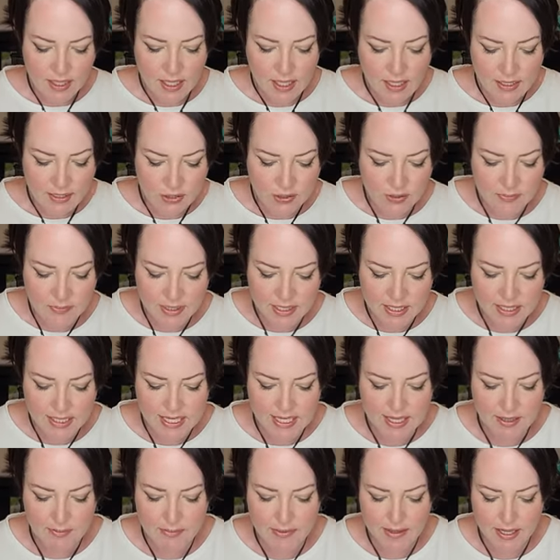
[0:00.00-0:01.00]
And so I'm gonna
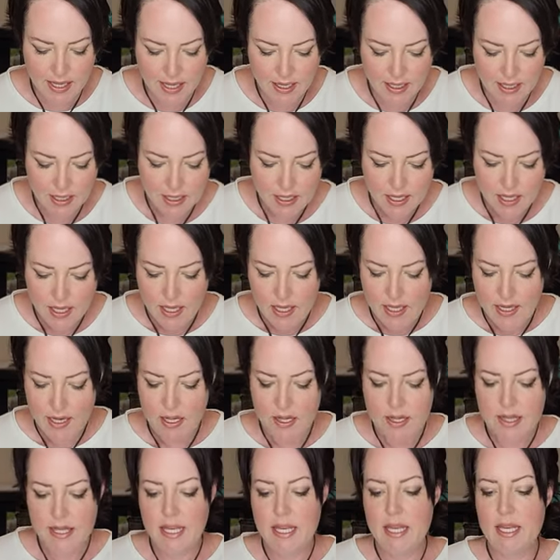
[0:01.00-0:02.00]
keep that.
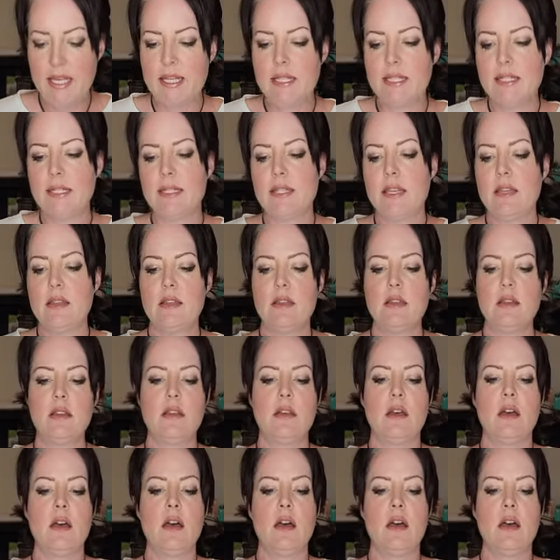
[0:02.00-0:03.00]
Now these
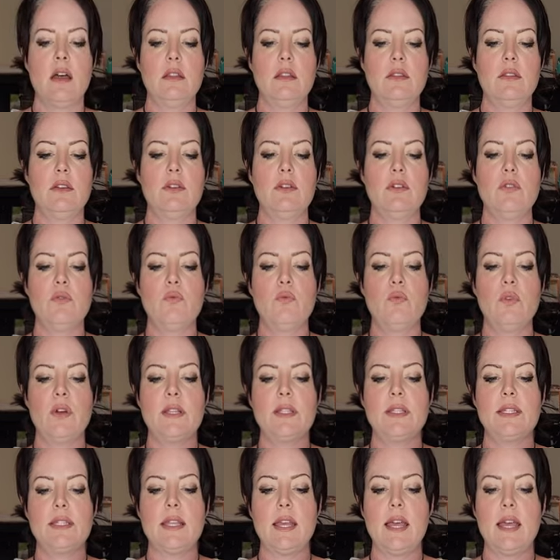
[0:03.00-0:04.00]
uh, little
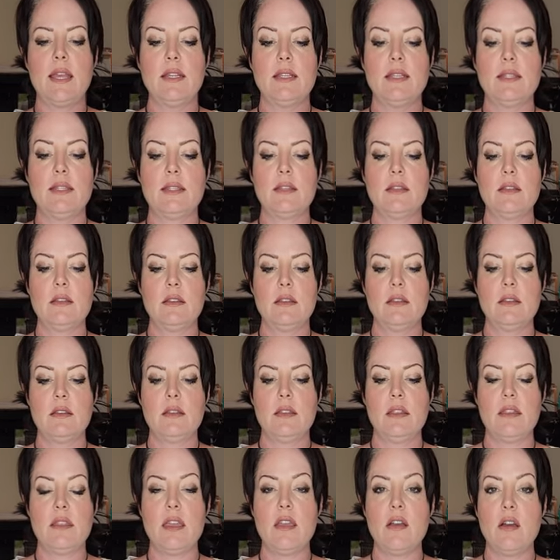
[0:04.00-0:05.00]
wood slice,
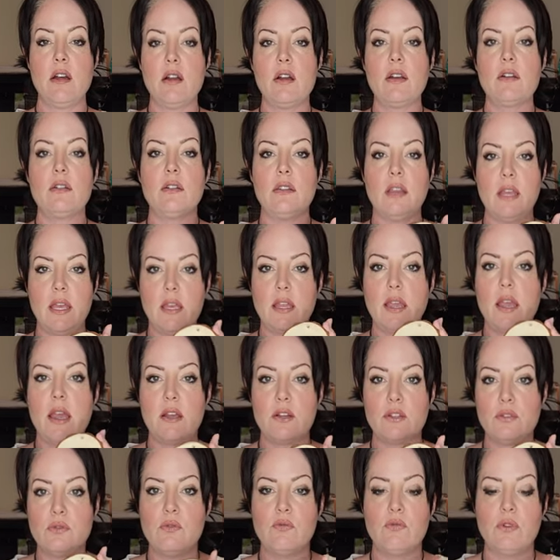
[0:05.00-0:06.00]
they are like
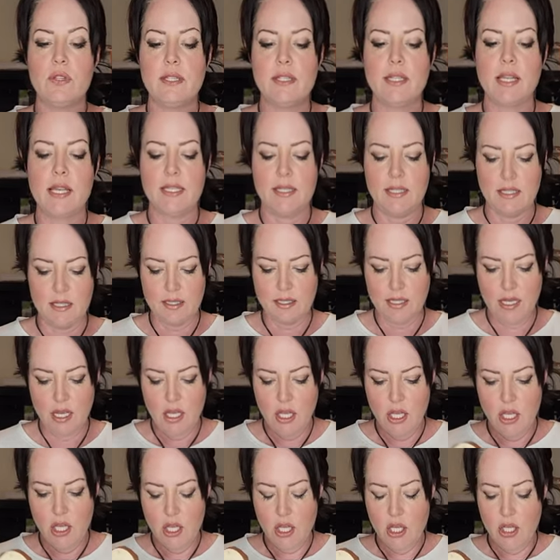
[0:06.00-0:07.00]
actual wood slices.
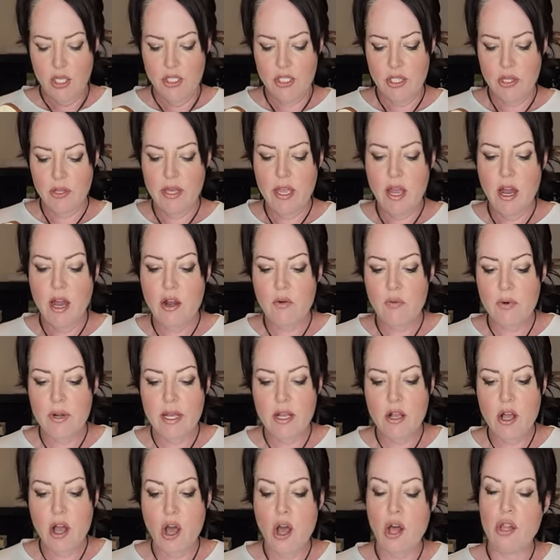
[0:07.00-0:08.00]
So they are what
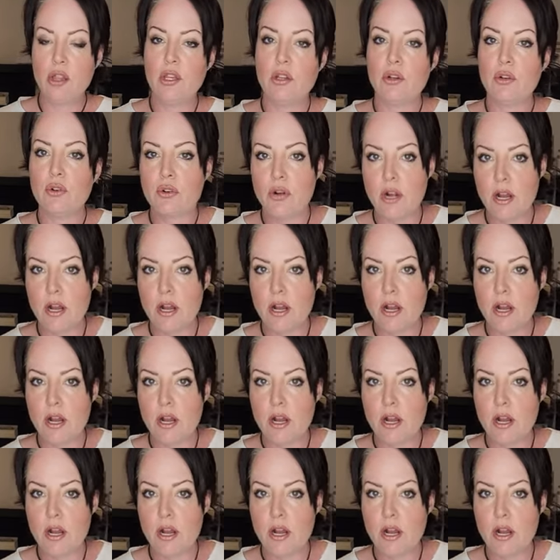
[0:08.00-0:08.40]
I call little